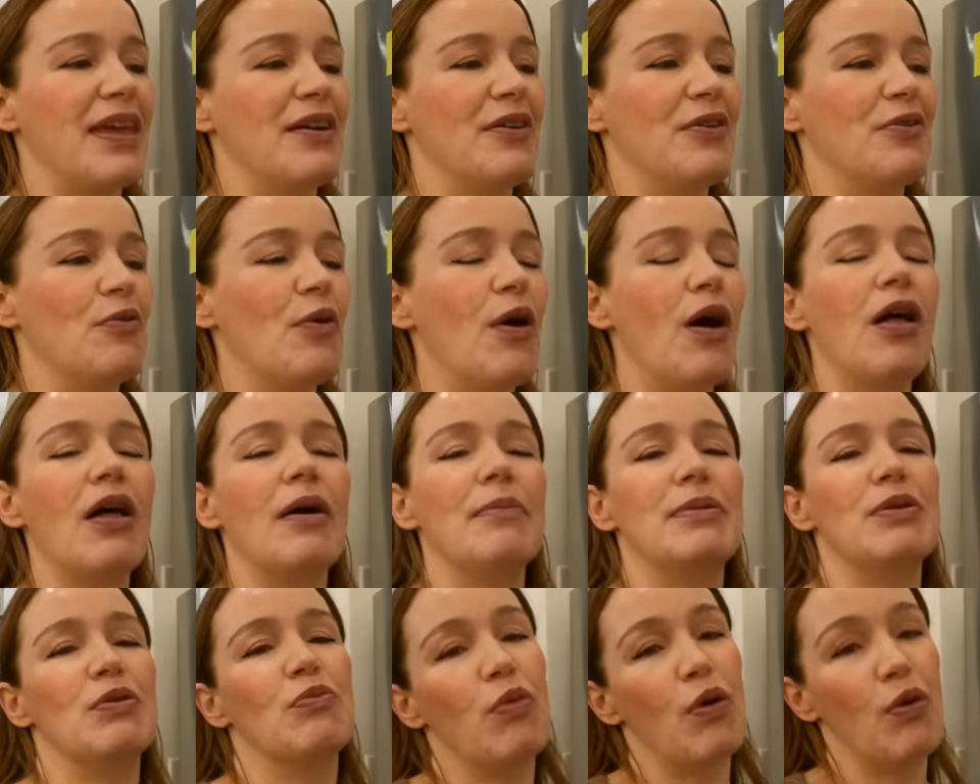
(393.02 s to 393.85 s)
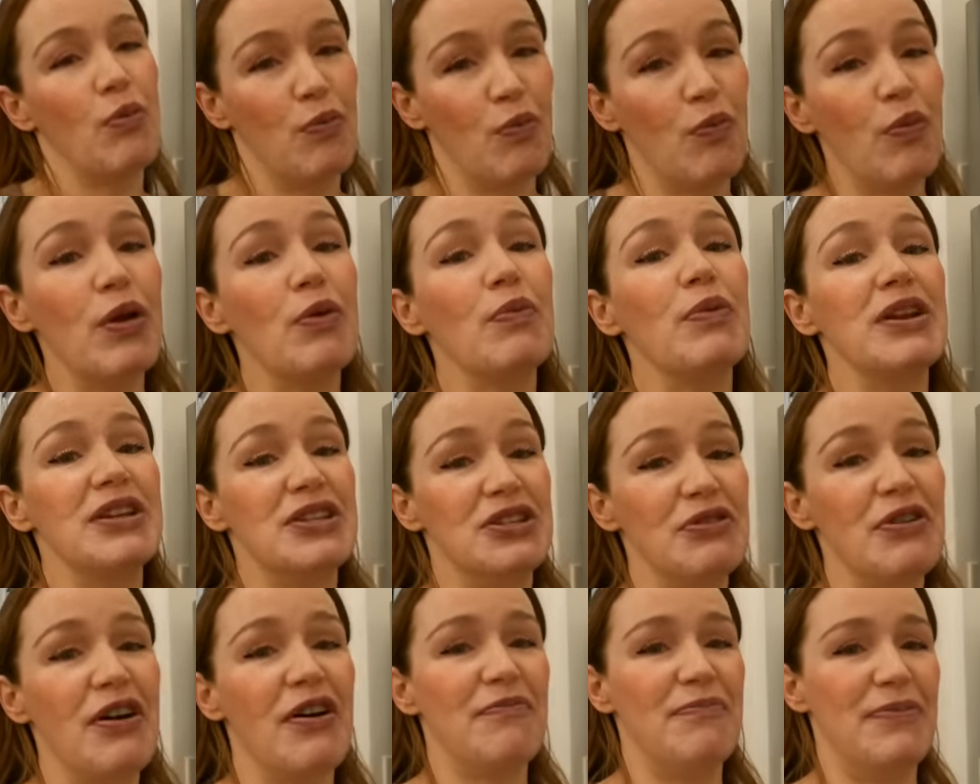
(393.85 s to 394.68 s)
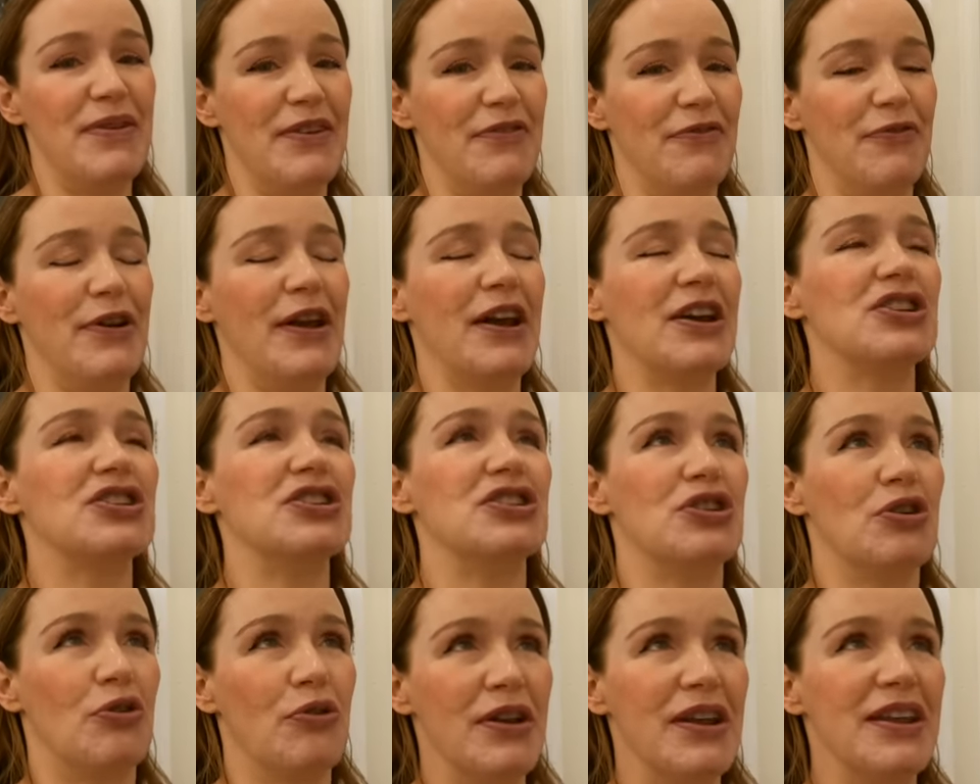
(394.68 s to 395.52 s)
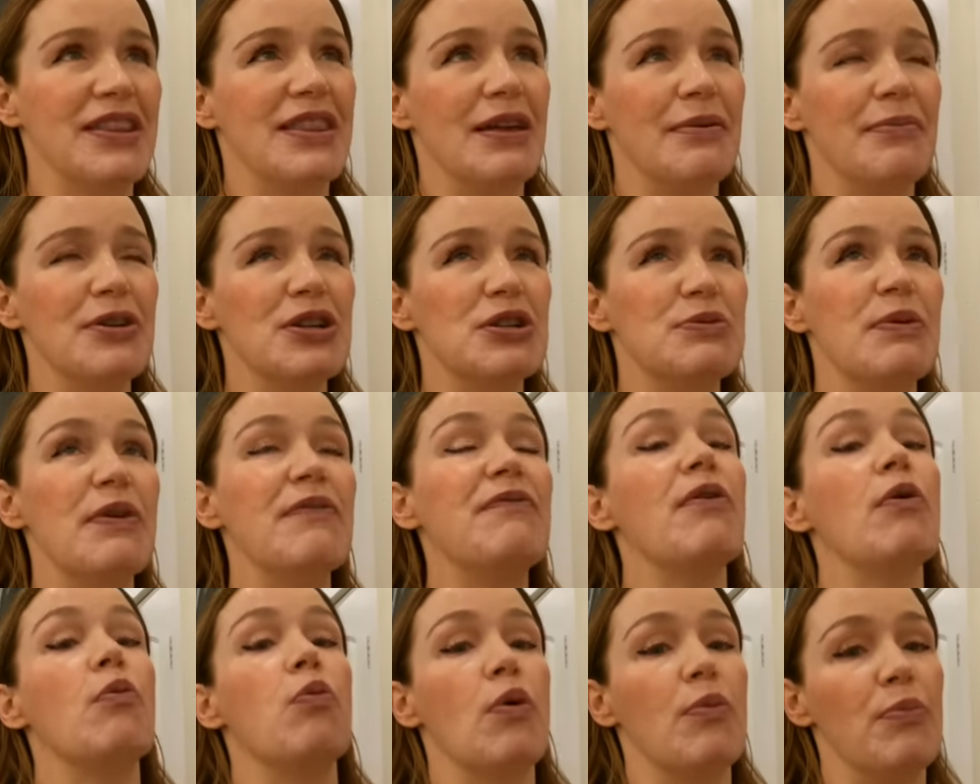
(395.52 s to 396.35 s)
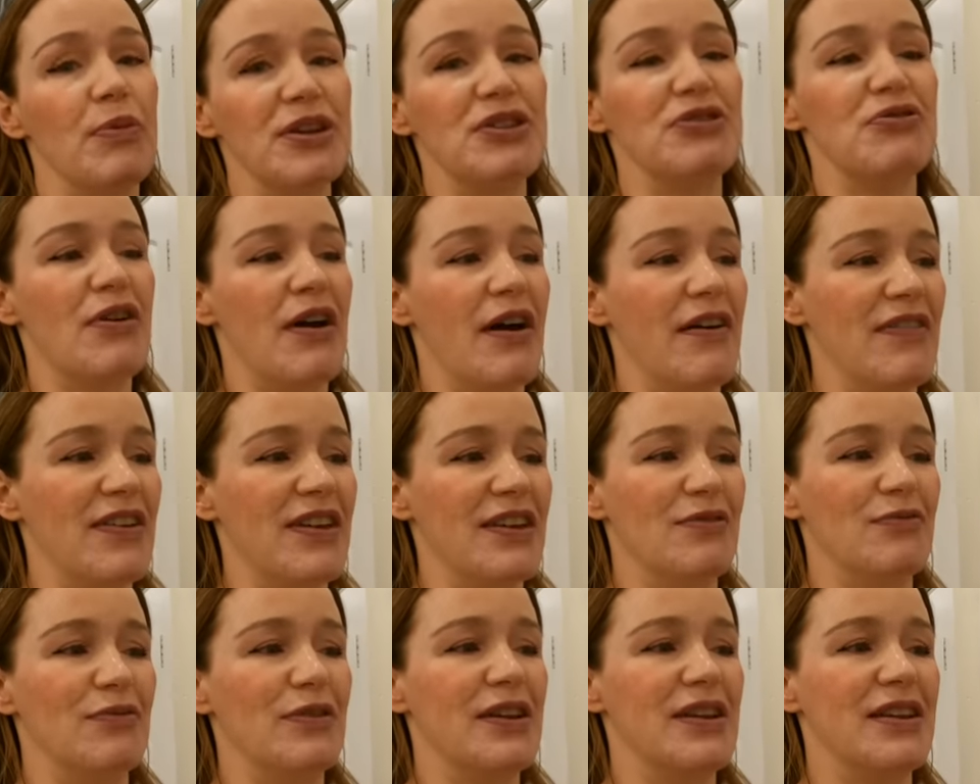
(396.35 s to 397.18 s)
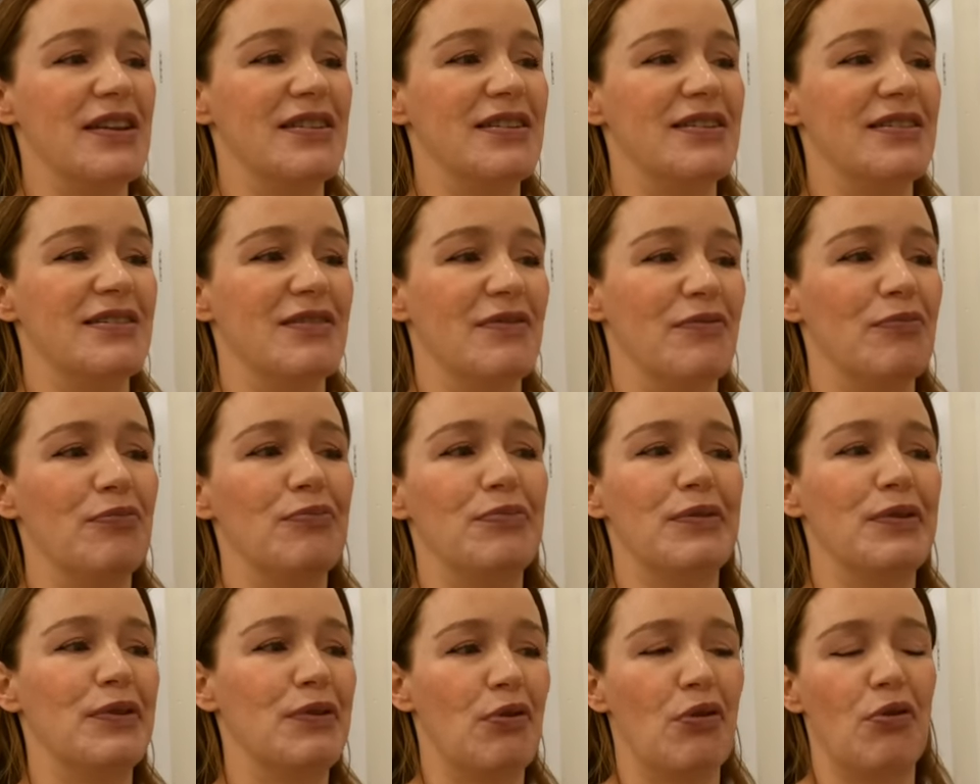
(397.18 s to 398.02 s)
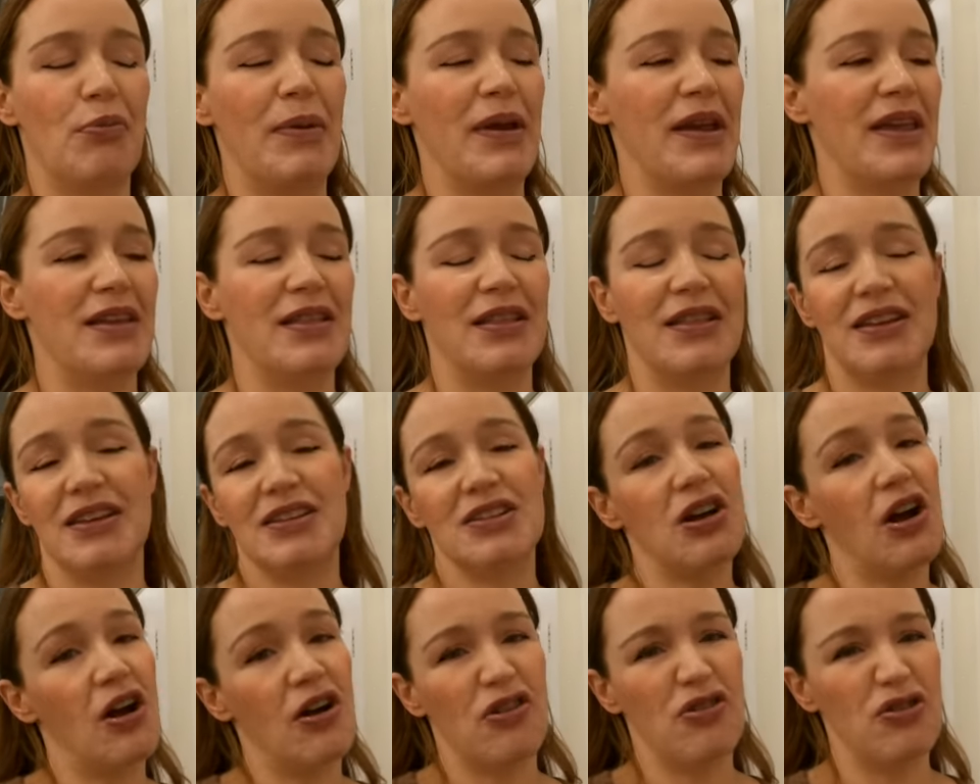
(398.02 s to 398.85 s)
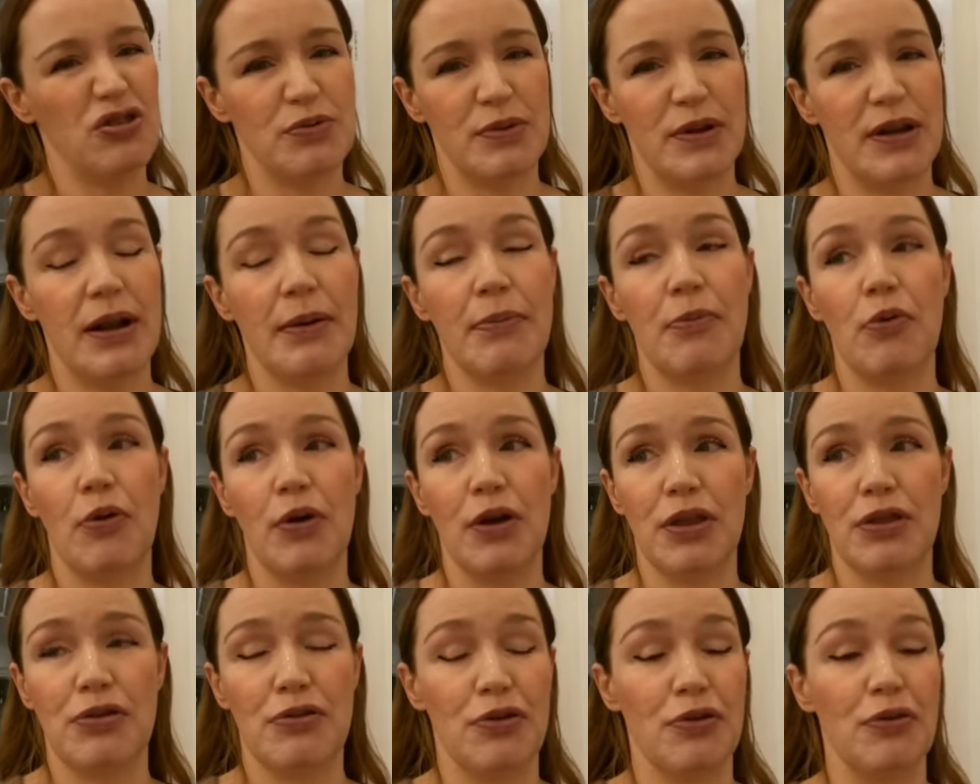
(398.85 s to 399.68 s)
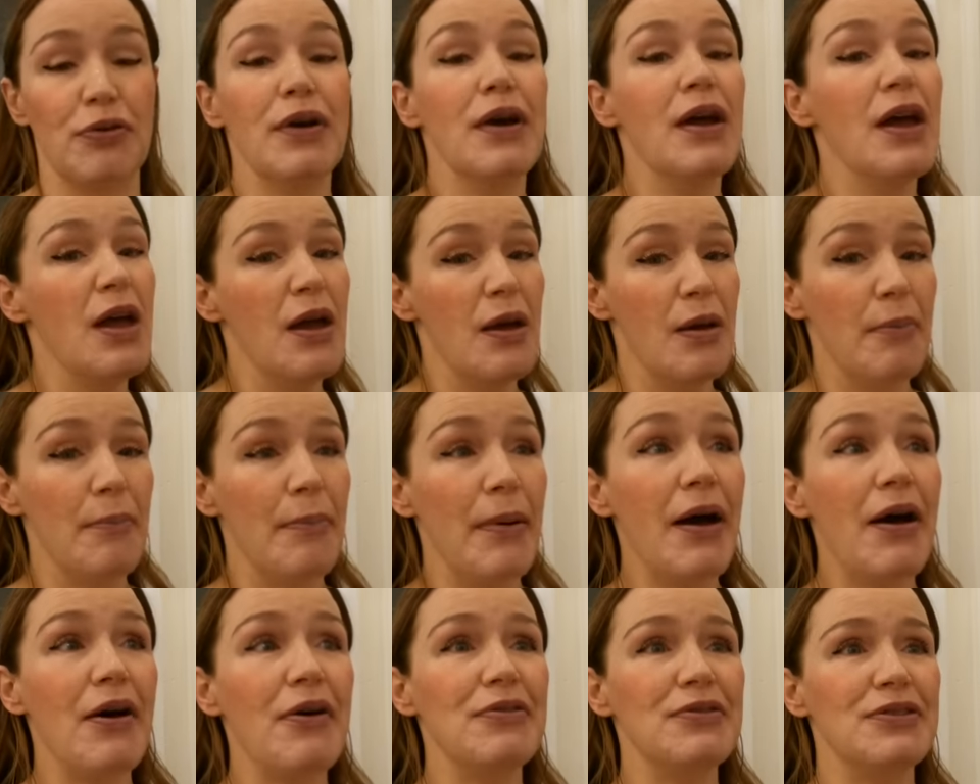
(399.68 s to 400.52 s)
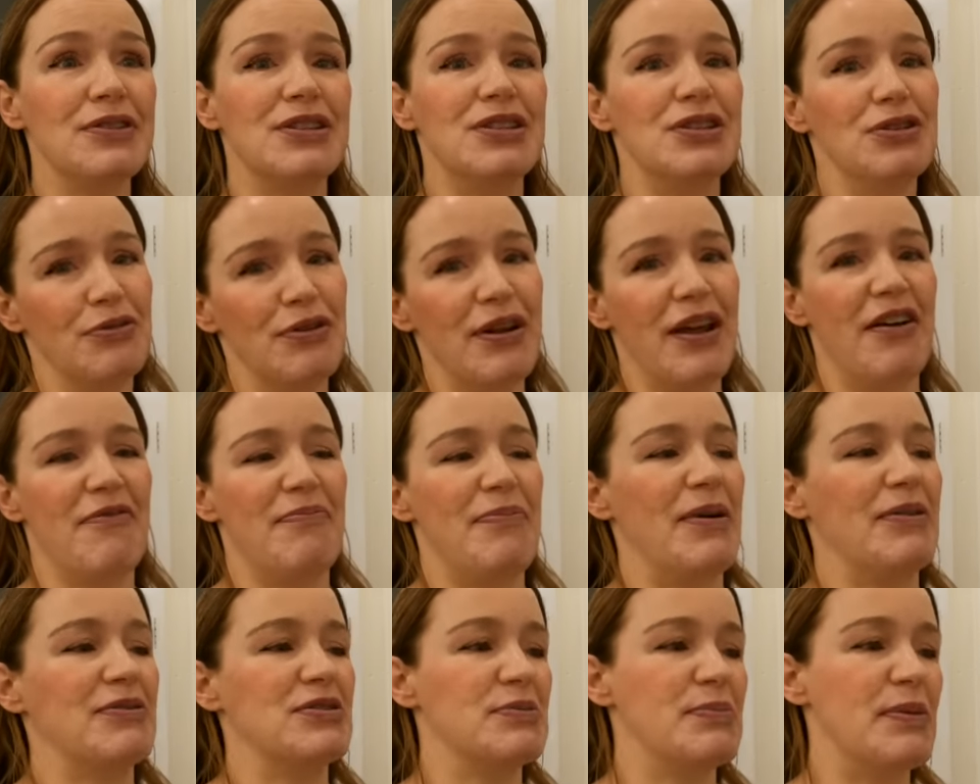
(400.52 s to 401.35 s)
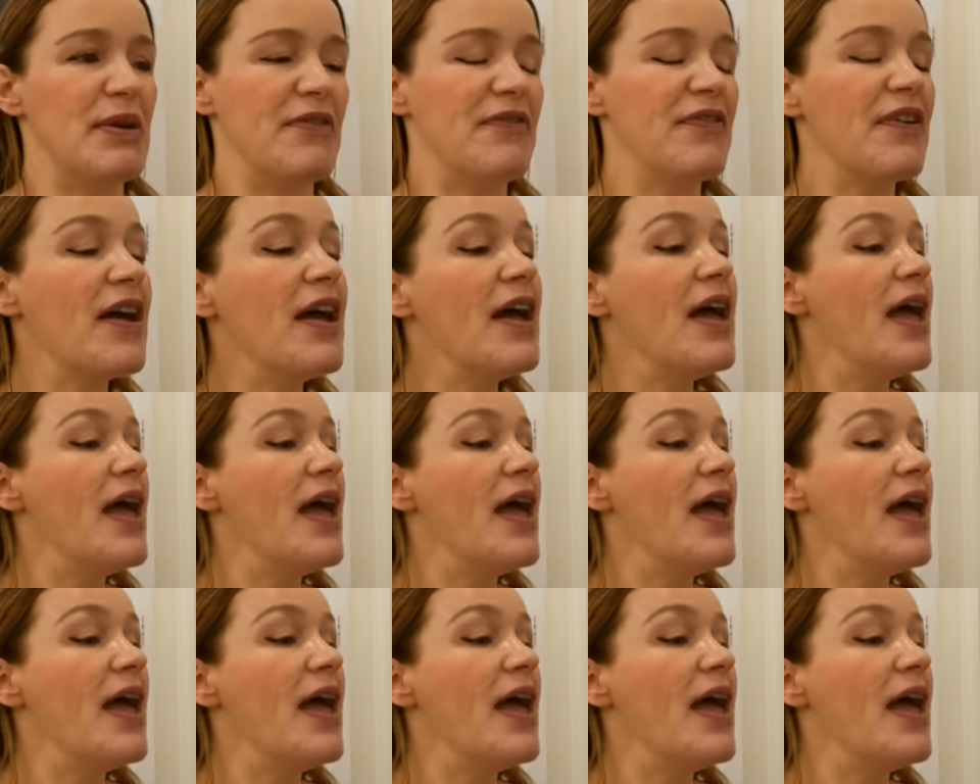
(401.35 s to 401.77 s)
Well, I mean, when we do have beef, we actually don't eat that much beef, but when we do have it, we, you know, we're making like tacos, we end up going through about 2.5 pounds of beef.